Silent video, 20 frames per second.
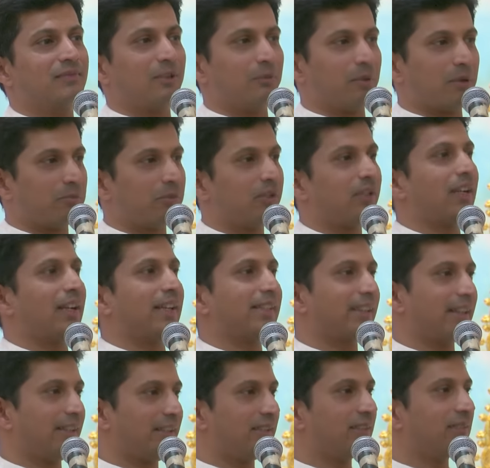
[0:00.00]
remember, I
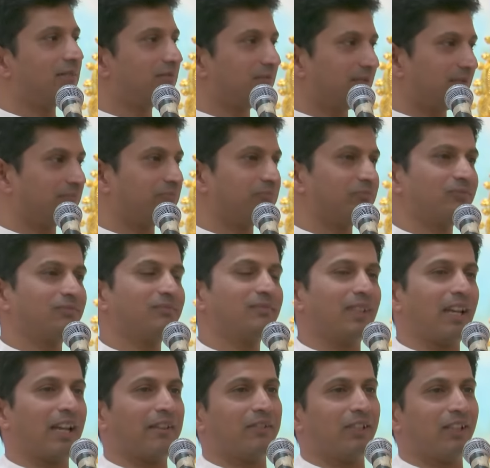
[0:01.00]
said,
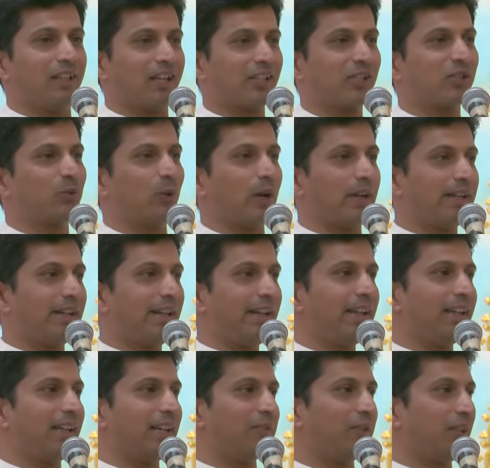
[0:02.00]
I will last one
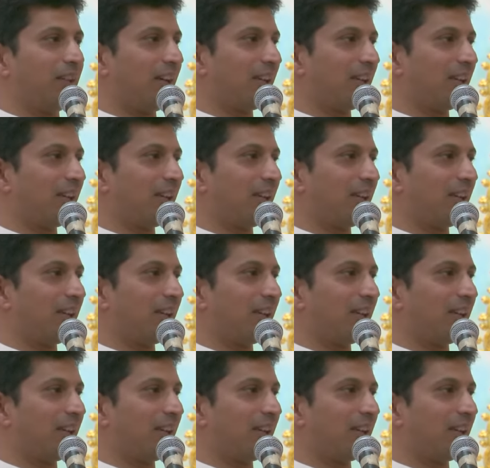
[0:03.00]
day, I will